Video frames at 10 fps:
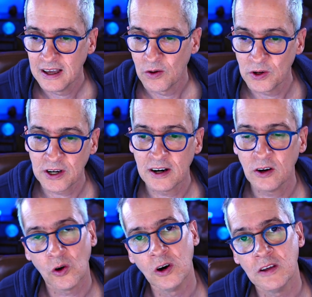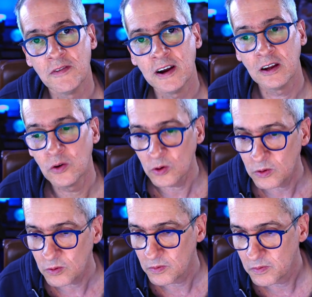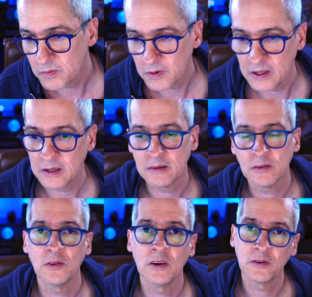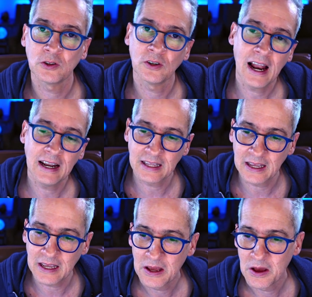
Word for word: which are not only very good in terms of their functionality,